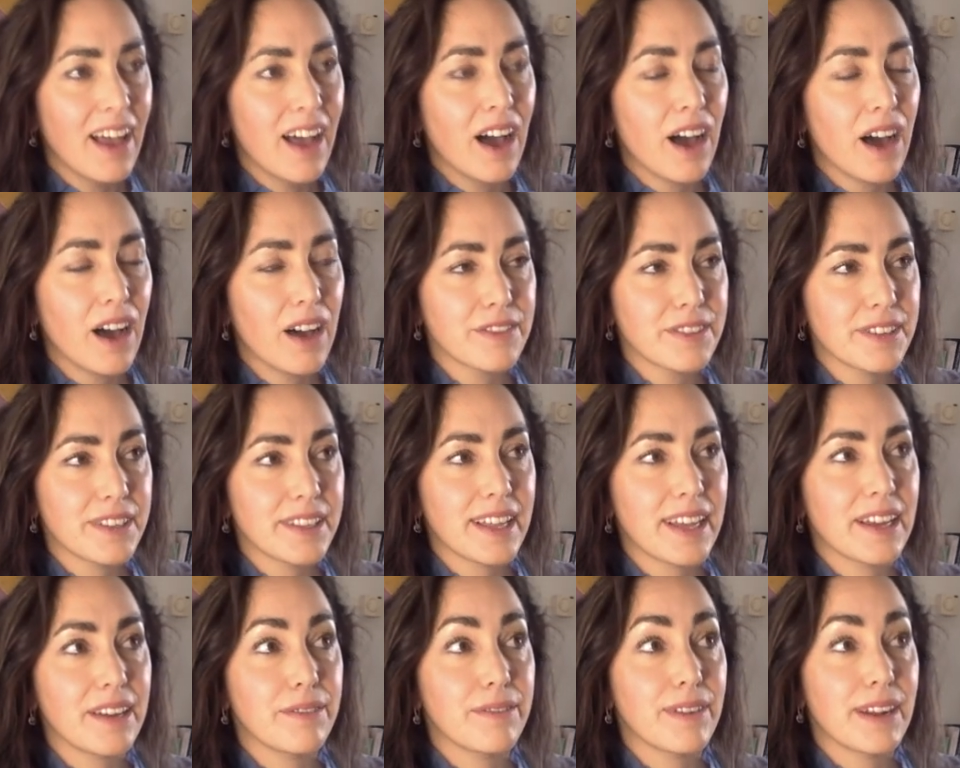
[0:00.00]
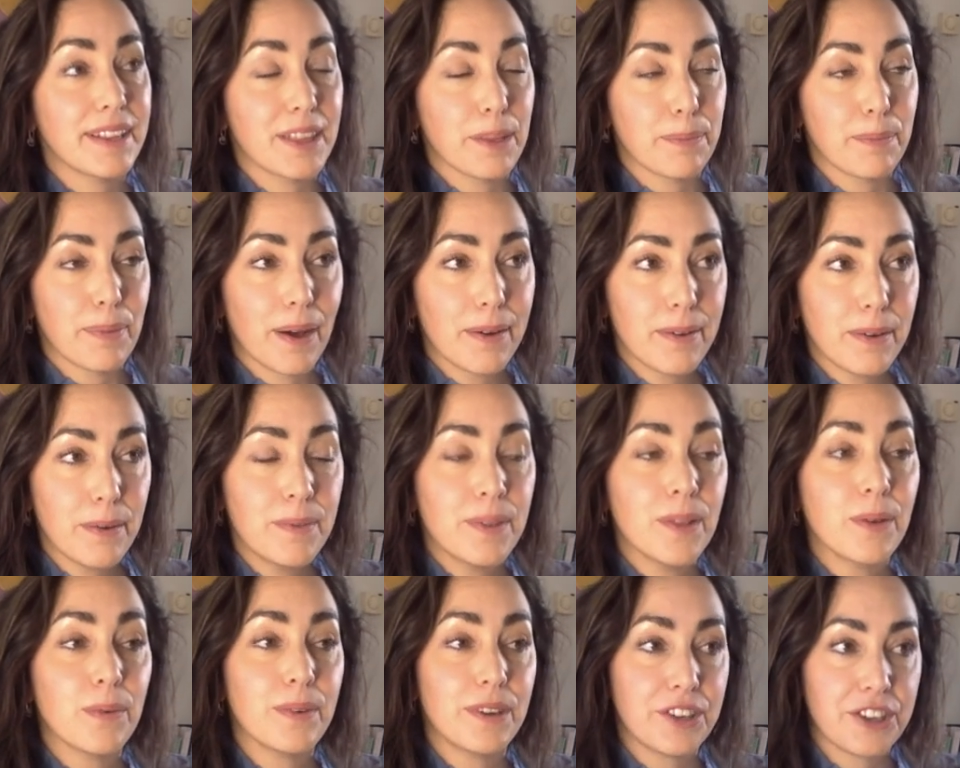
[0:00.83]
after they read the poem
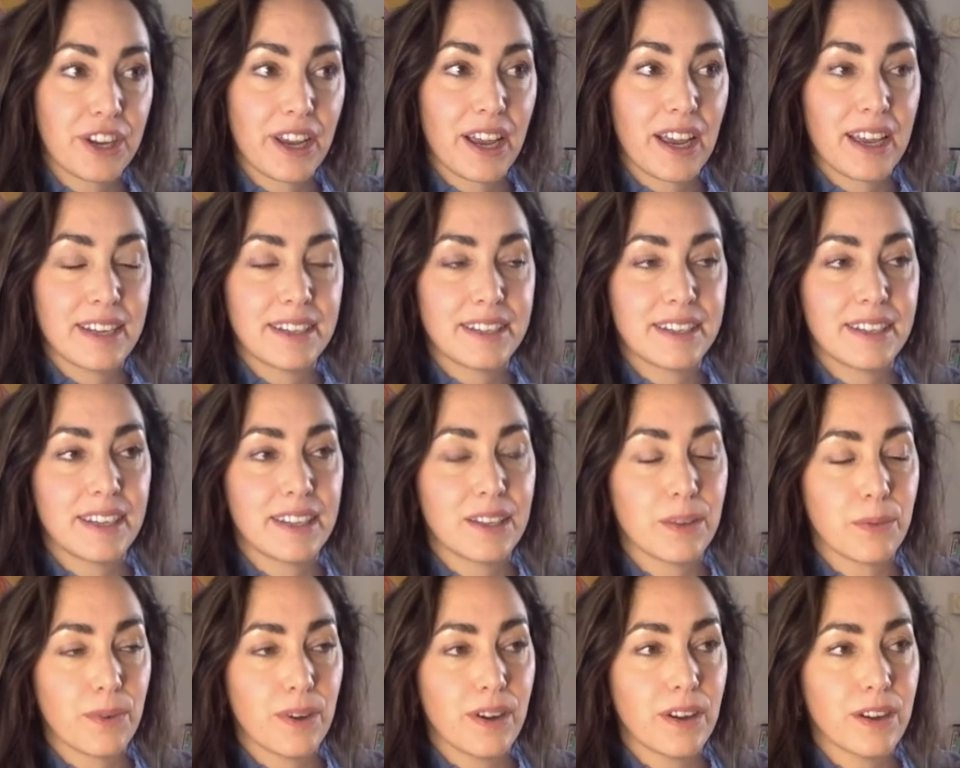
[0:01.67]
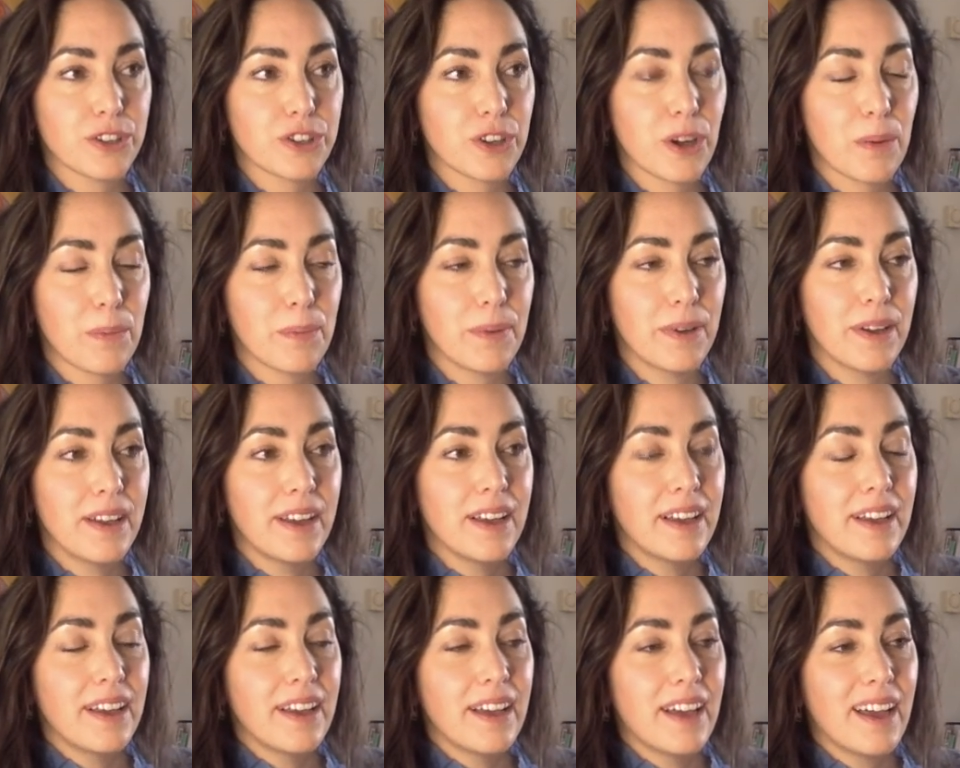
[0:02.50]
that we shared in the workshop,
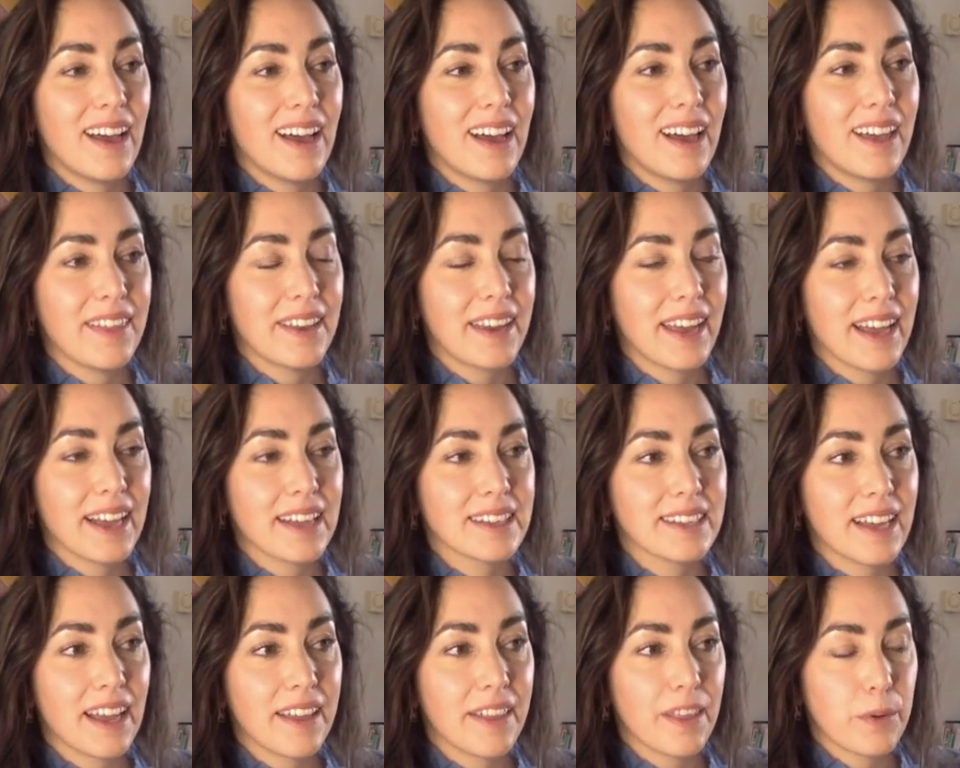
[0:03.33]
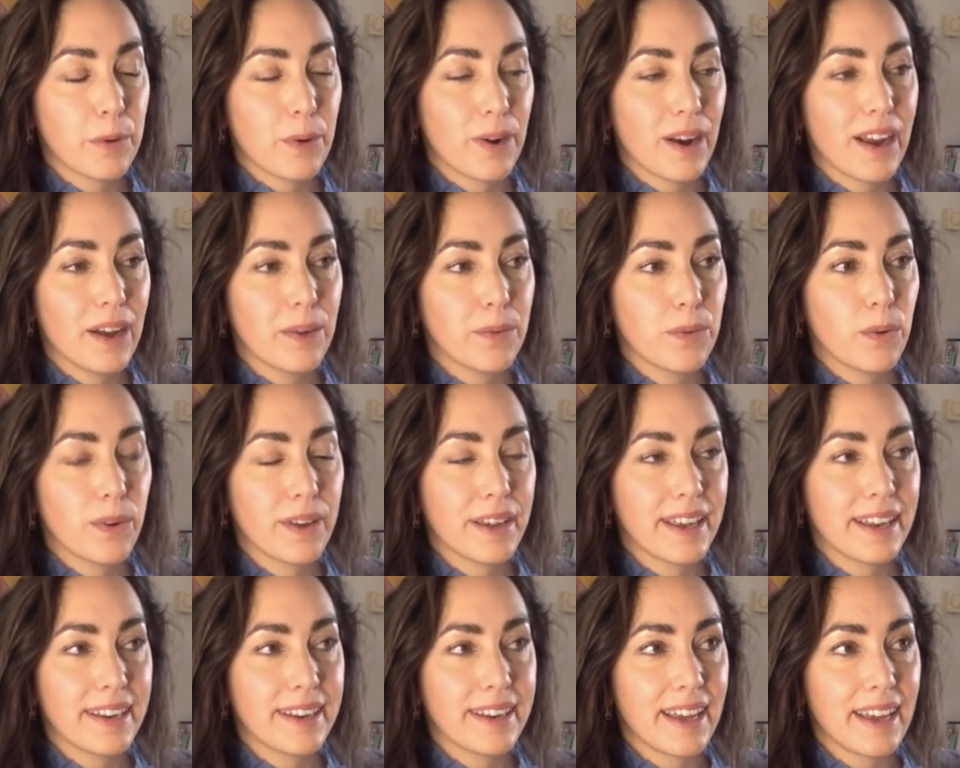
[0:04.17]
the next day they were out
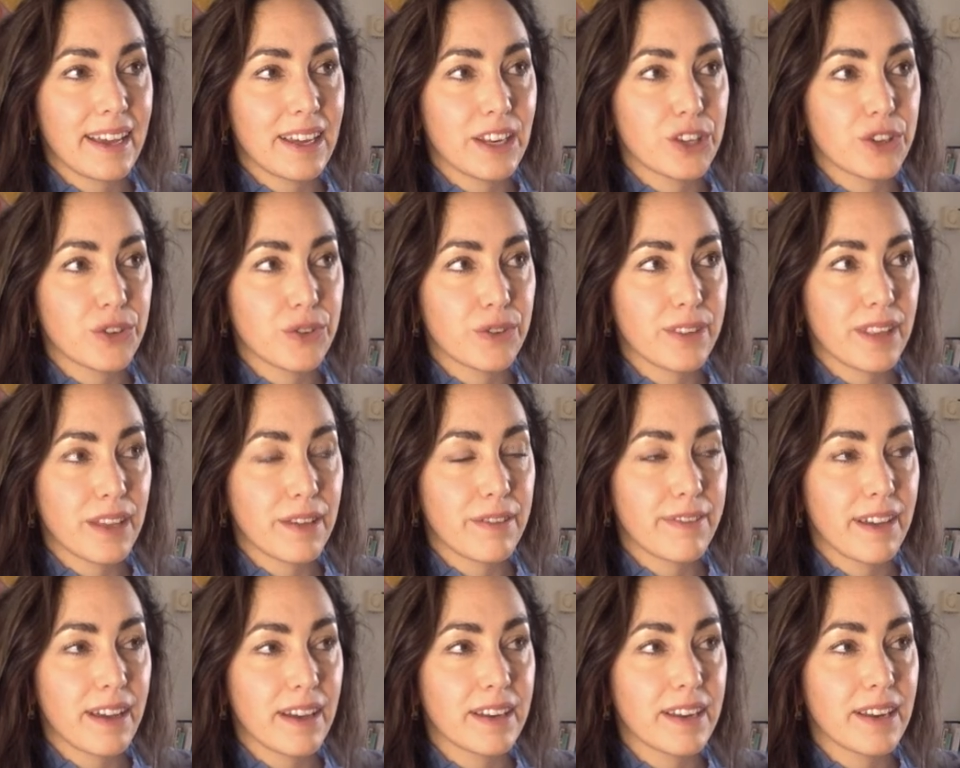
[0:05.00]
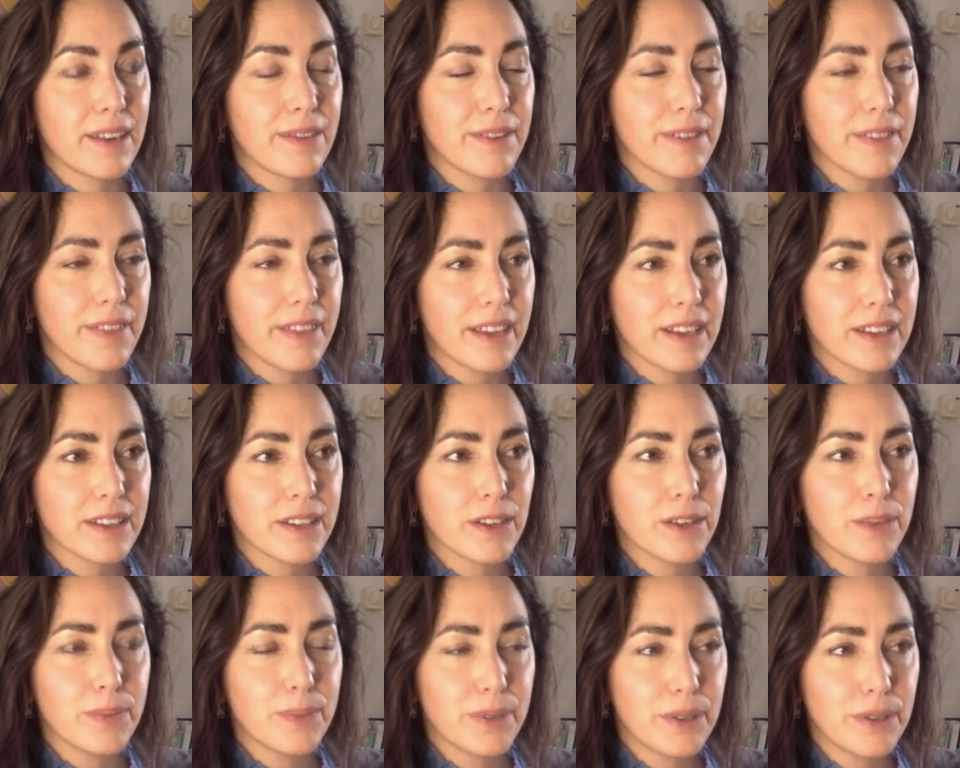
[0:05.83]
walking in nature and they found everything
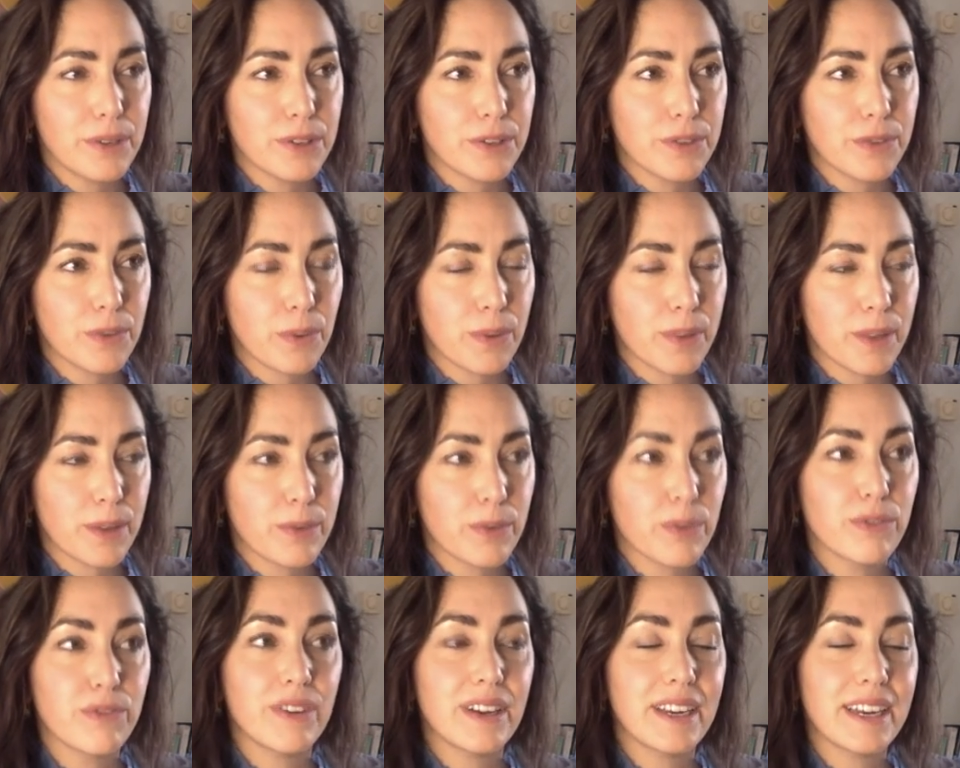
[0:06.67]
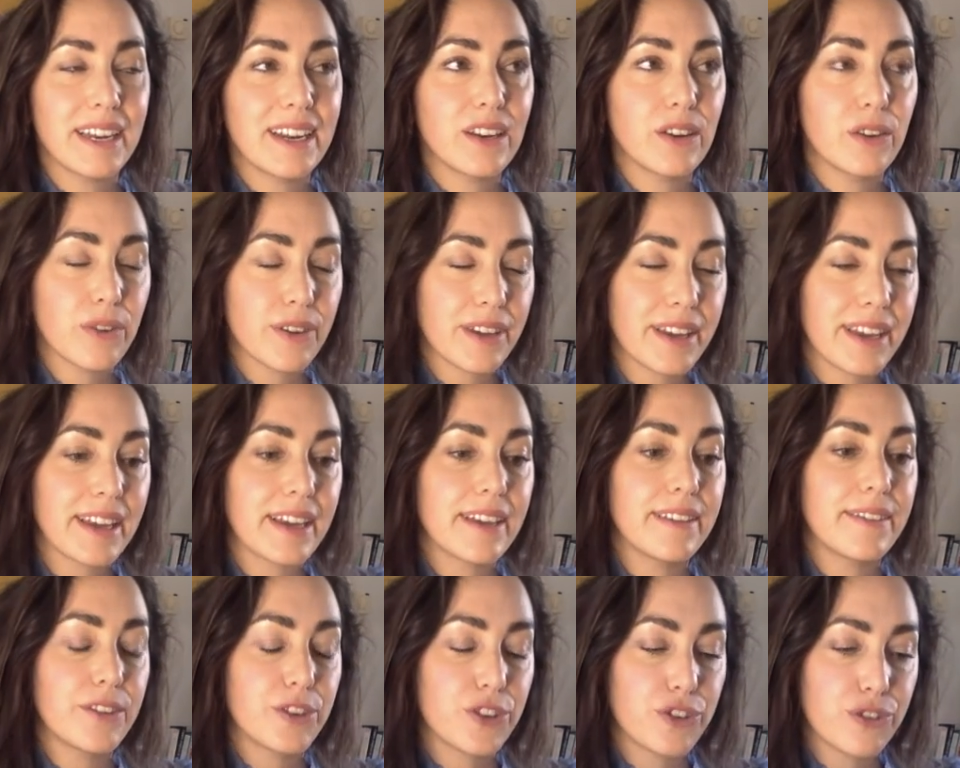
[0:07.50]
so beautiful, and they were really looking
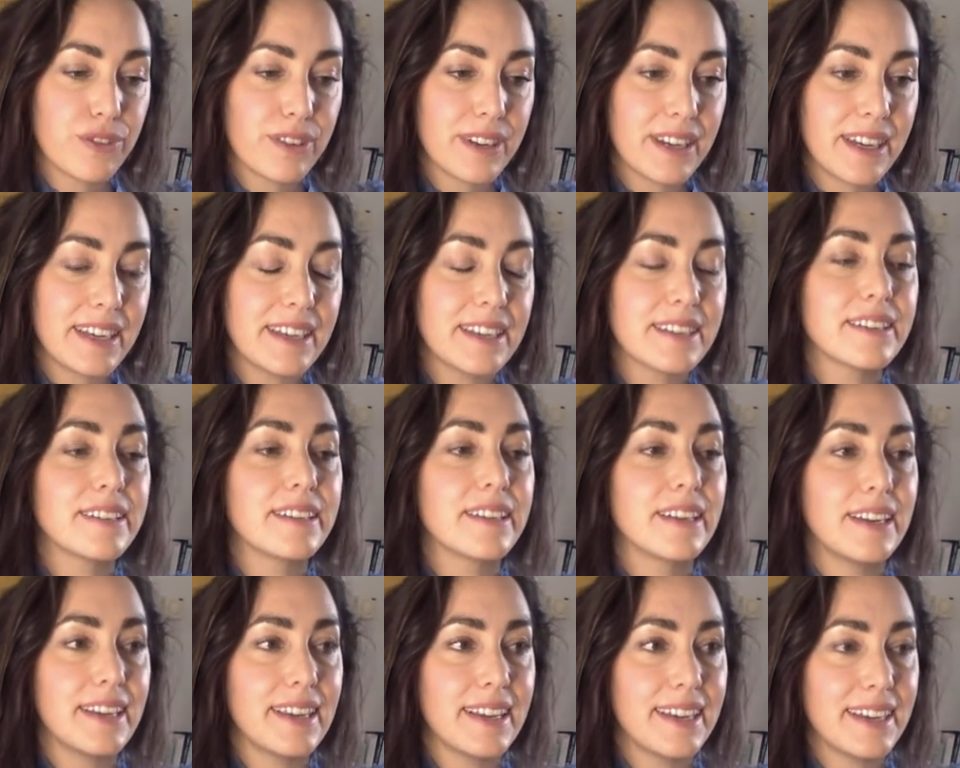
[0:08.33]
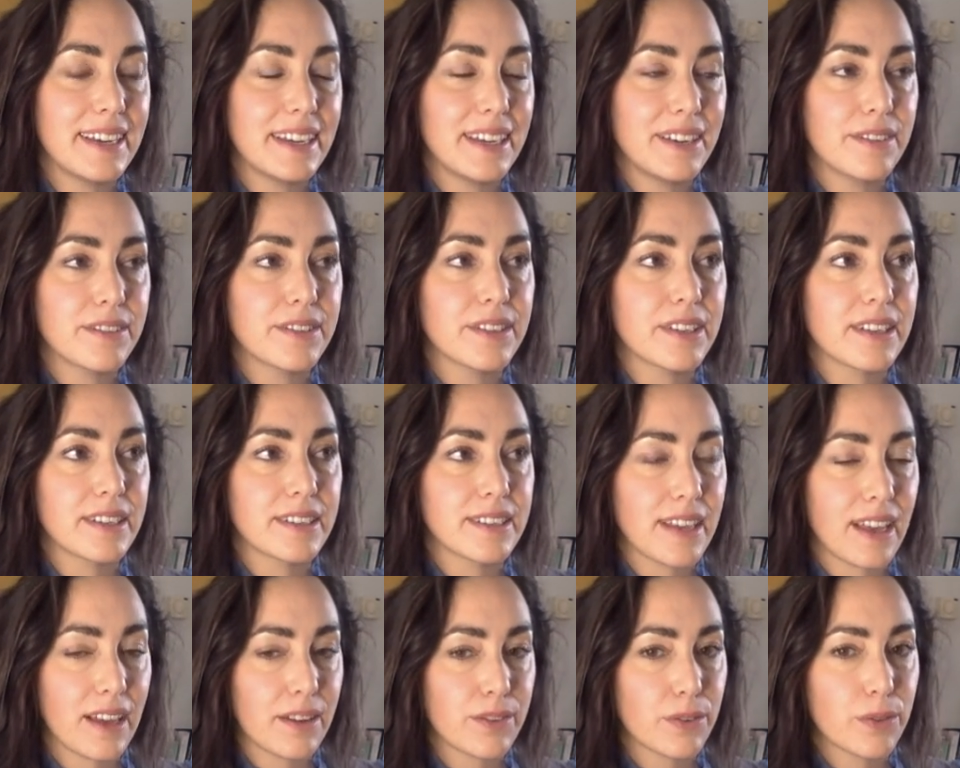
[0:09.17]
at the trees and the leaves and the
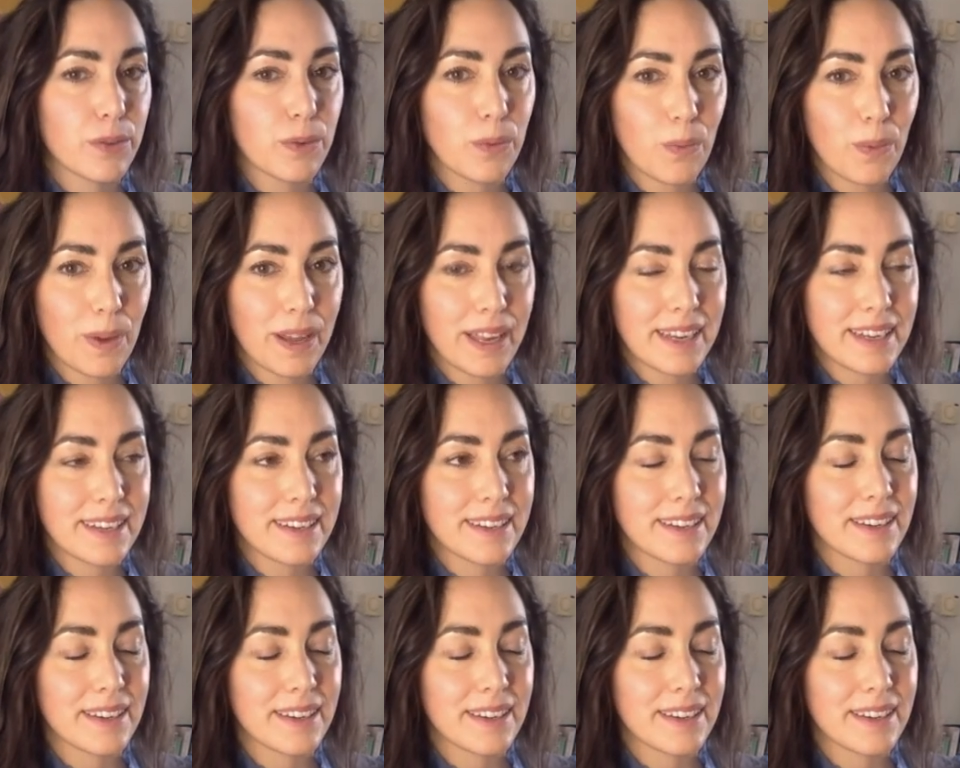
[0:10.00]
sound of the wind.